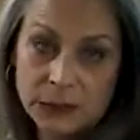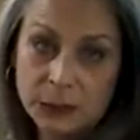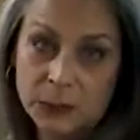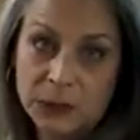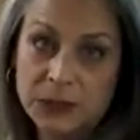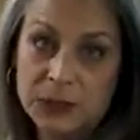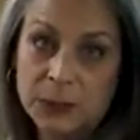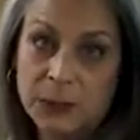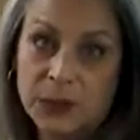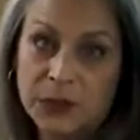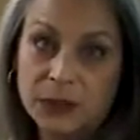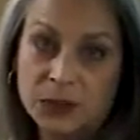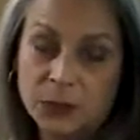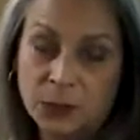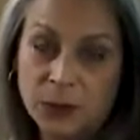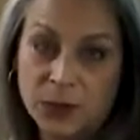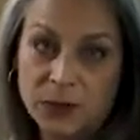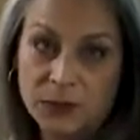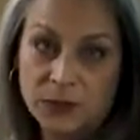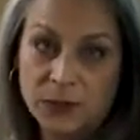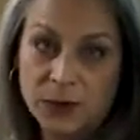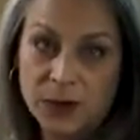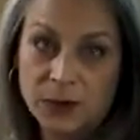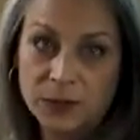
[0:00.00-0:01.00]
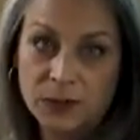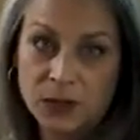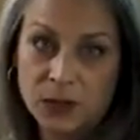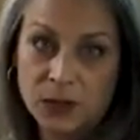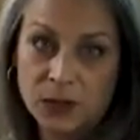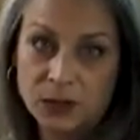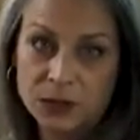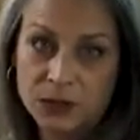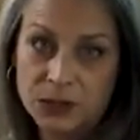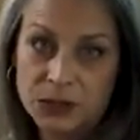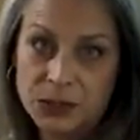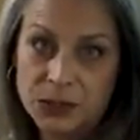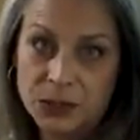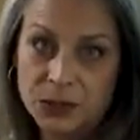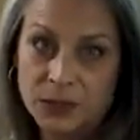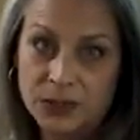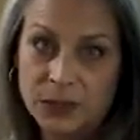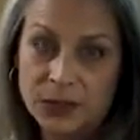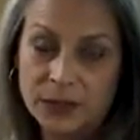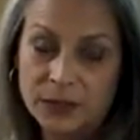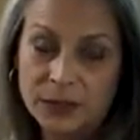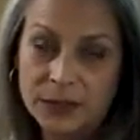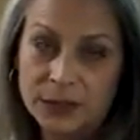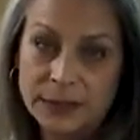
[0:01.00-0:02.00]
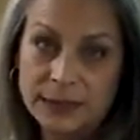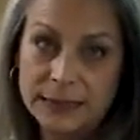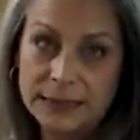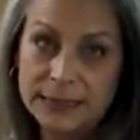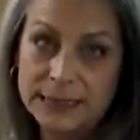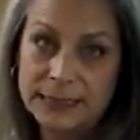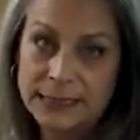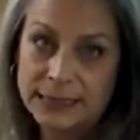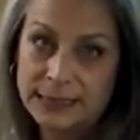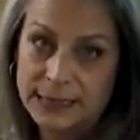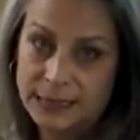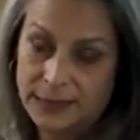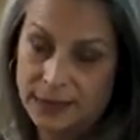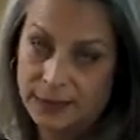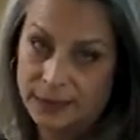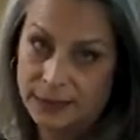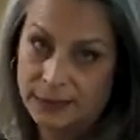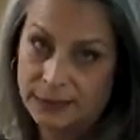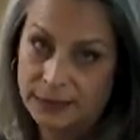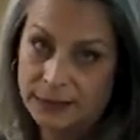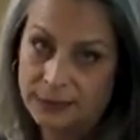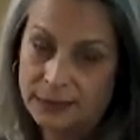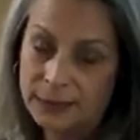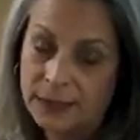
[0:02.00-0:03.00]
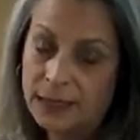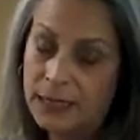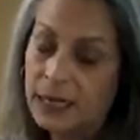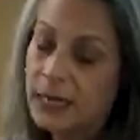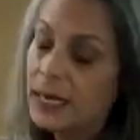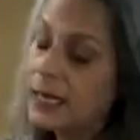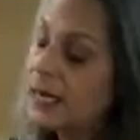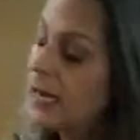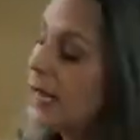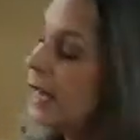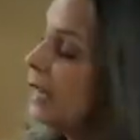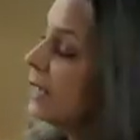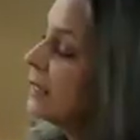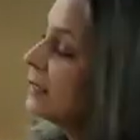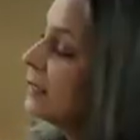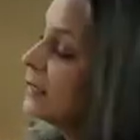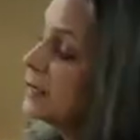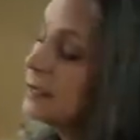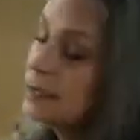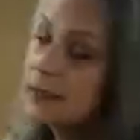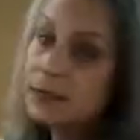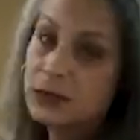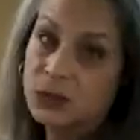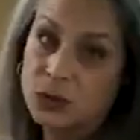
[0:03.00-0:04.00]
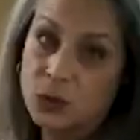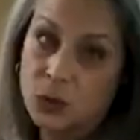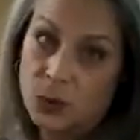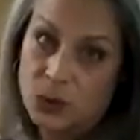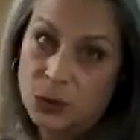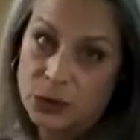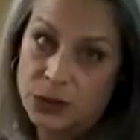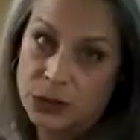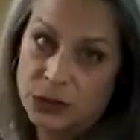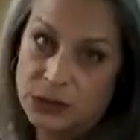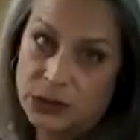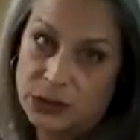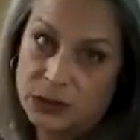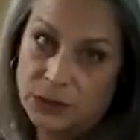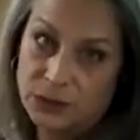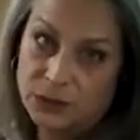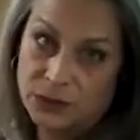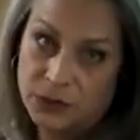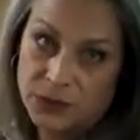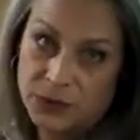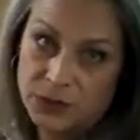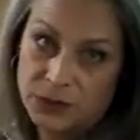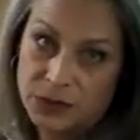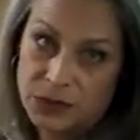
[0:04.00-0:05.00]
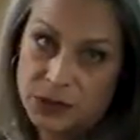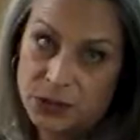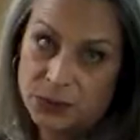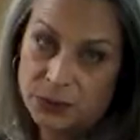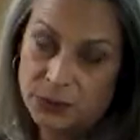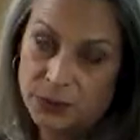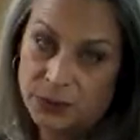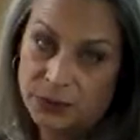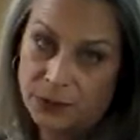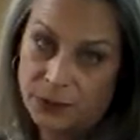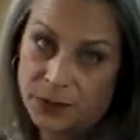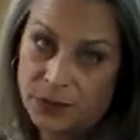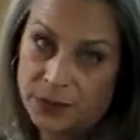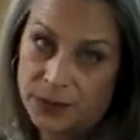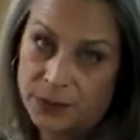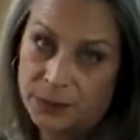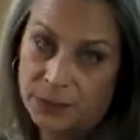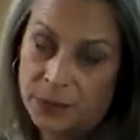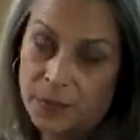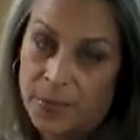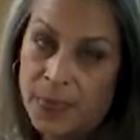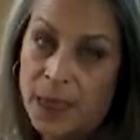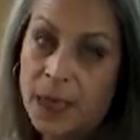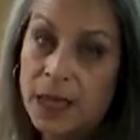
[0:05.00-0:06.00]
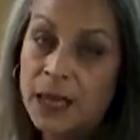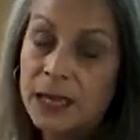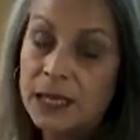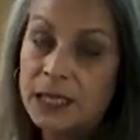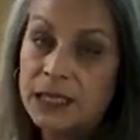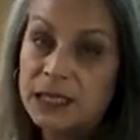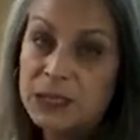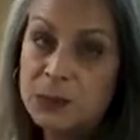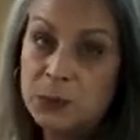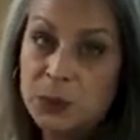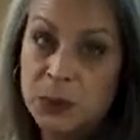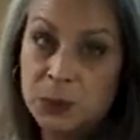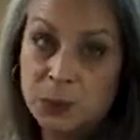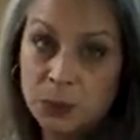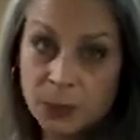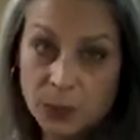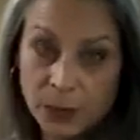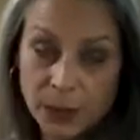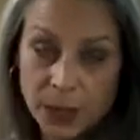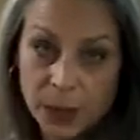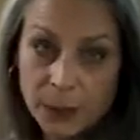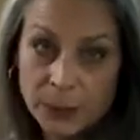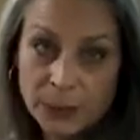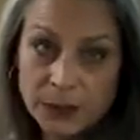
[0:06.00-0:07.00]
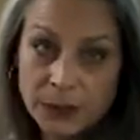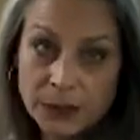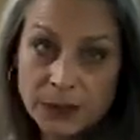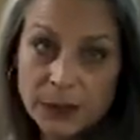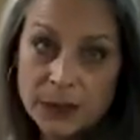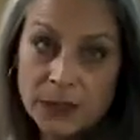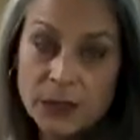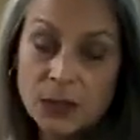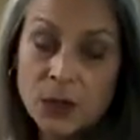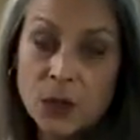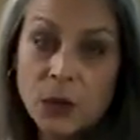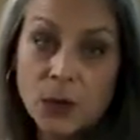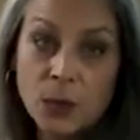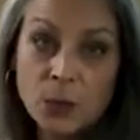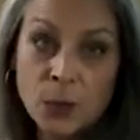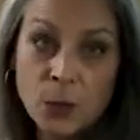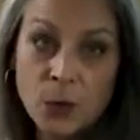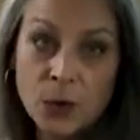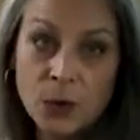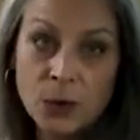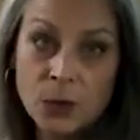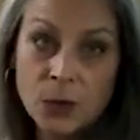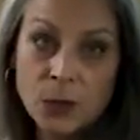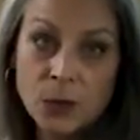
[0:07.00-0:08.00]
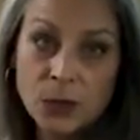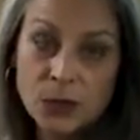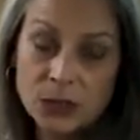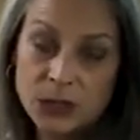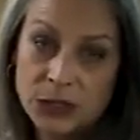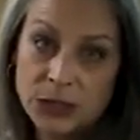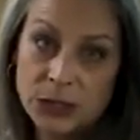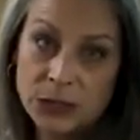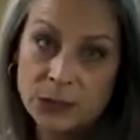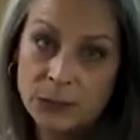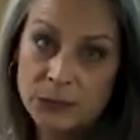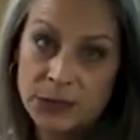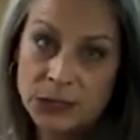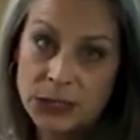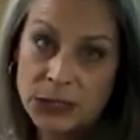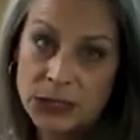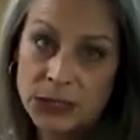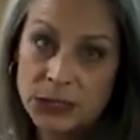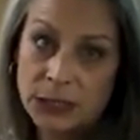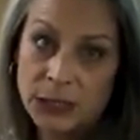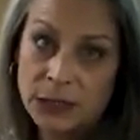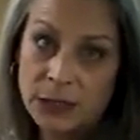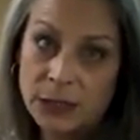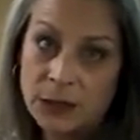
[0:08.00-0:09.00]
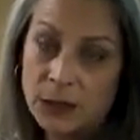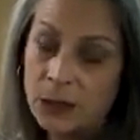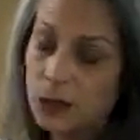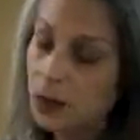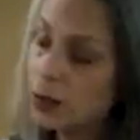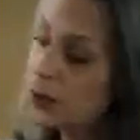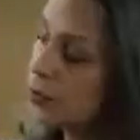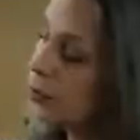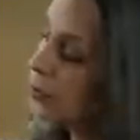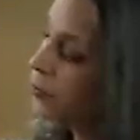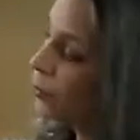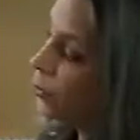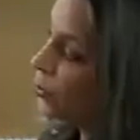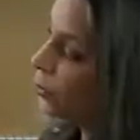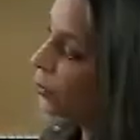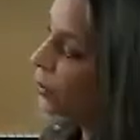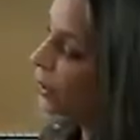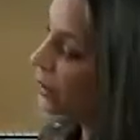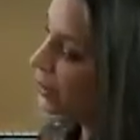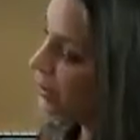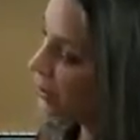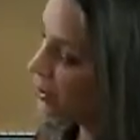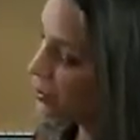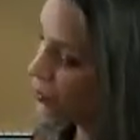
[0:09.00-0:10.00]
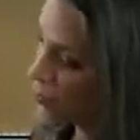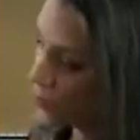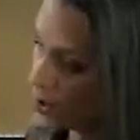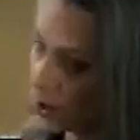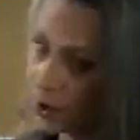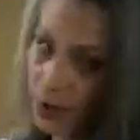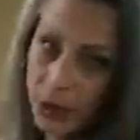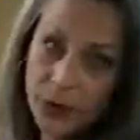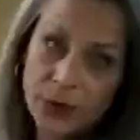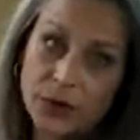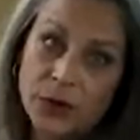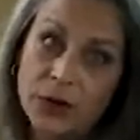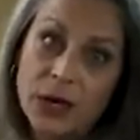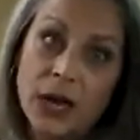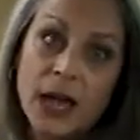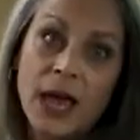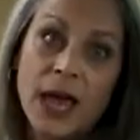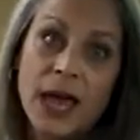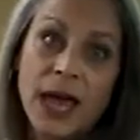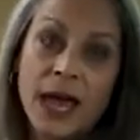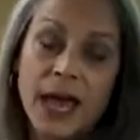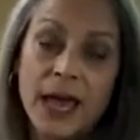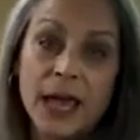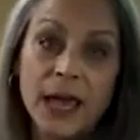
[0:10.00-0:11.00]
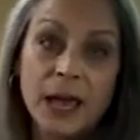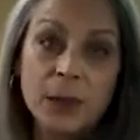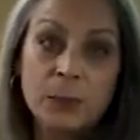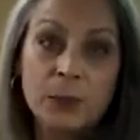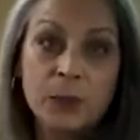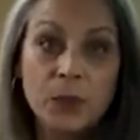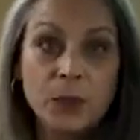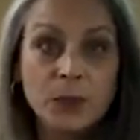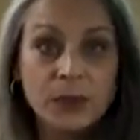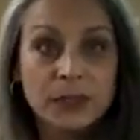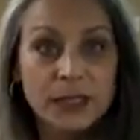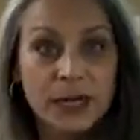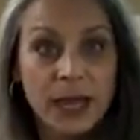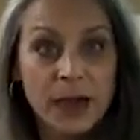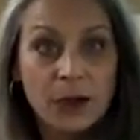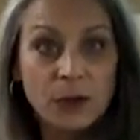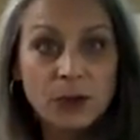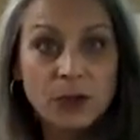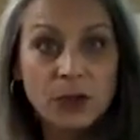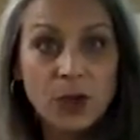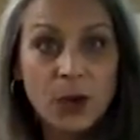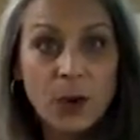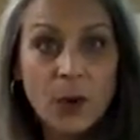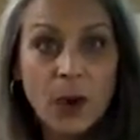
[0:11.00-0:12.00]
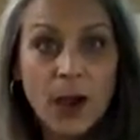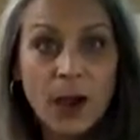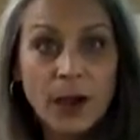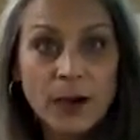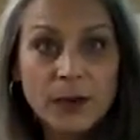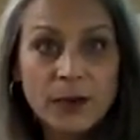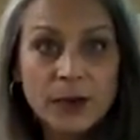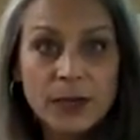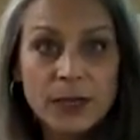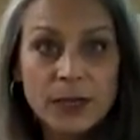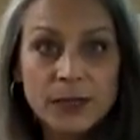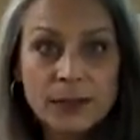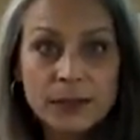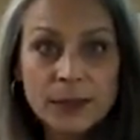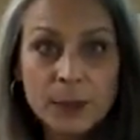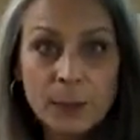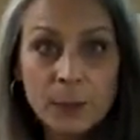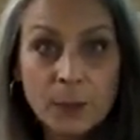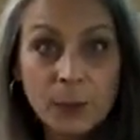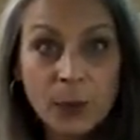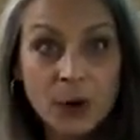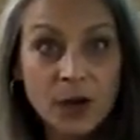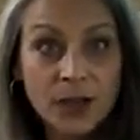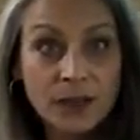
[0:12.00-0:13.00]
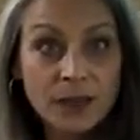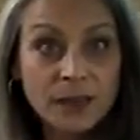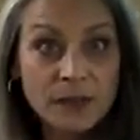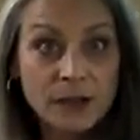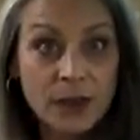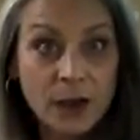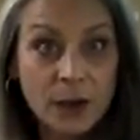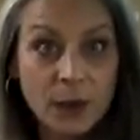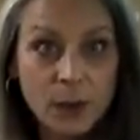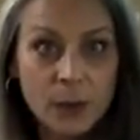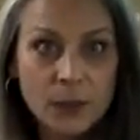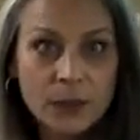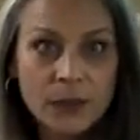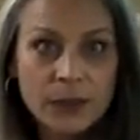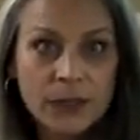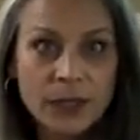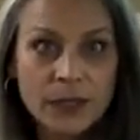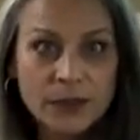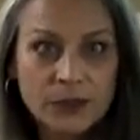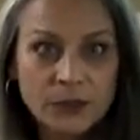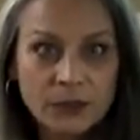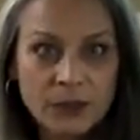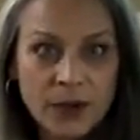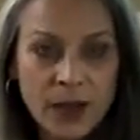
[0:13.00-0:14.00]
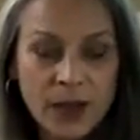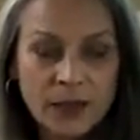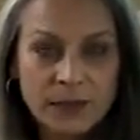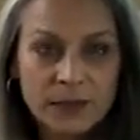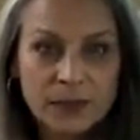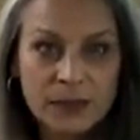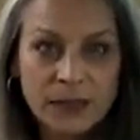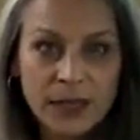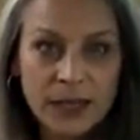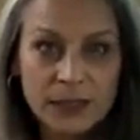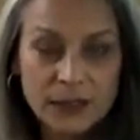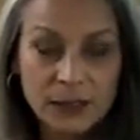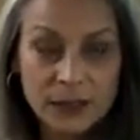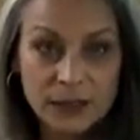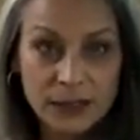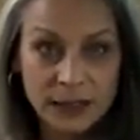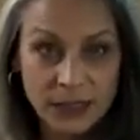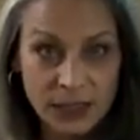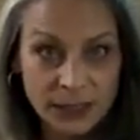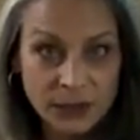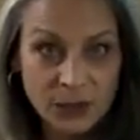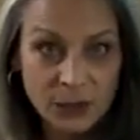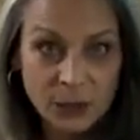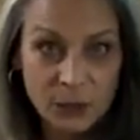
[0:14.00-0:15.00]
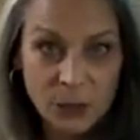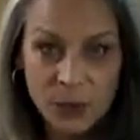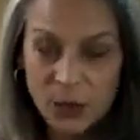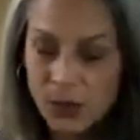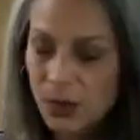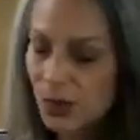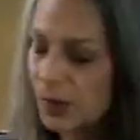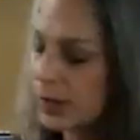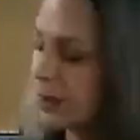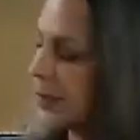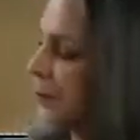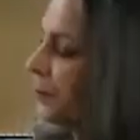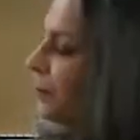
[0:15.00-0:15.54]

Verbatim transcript: It was about $25 a yard. It's Italian and it's gorgeous. It feels terrific. It's been prepped, cold water wash in the machine, threw it in the dryer, and pulled it out, no ironing. Presto! Get dressed, get get to work.